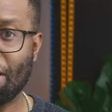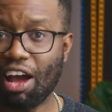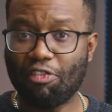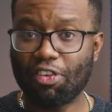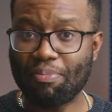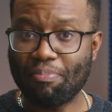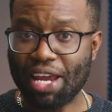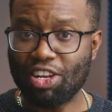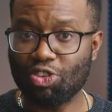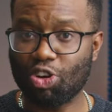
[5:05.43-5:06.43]
Now for the
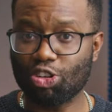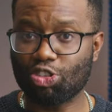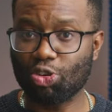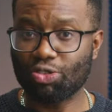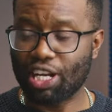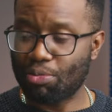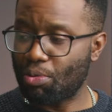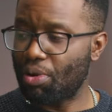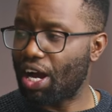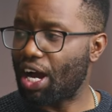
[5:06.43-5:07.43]
menu controls and the
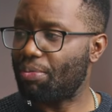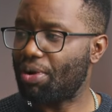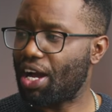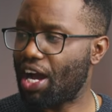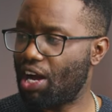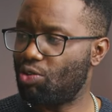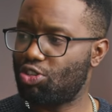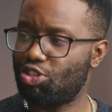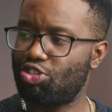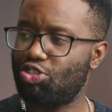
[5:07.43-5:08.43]
mobile app, I'll
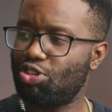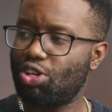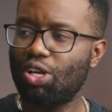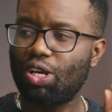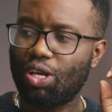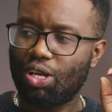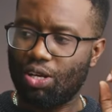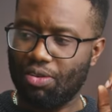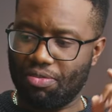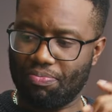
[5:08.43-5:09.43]
just
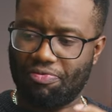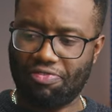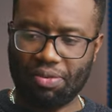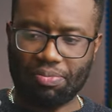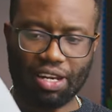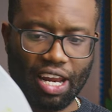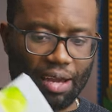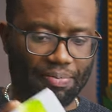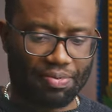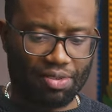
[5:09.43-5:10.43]
flip the light